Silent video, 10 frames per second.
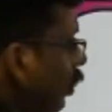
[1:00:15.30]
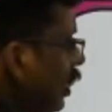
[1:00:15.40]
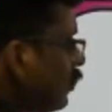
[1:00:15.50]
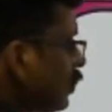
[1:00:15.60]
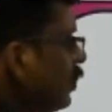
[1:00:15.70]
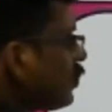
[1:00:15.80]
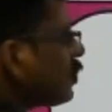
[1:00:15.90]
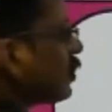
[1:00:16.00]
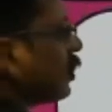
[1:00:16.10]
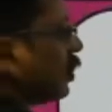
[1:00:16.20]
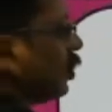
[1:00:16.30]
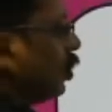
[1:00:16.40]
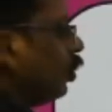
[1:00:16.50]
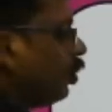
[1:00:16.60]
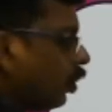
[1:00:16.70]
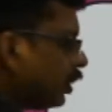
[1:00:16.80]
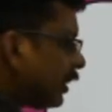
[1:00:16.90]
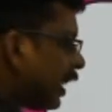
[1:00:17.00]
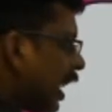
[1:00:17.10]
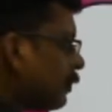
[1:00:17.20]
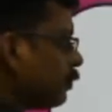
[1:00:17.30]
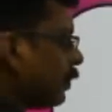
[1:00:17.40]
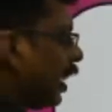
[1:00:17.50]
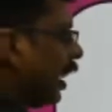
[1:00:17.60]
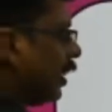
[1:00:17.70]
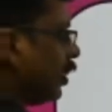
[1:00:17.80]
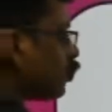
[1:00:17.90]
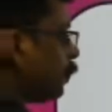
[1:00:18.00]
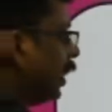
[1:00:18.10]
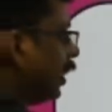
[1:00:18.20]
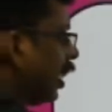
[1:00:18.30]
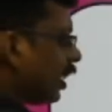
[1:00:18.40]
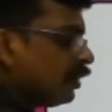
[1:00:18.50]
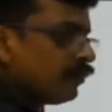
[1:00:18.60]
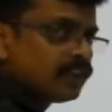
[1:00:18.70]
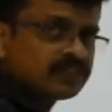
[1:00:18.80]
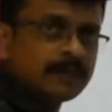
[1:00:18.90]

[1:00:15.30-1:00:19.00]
distance. You know, the time and the speed are inversely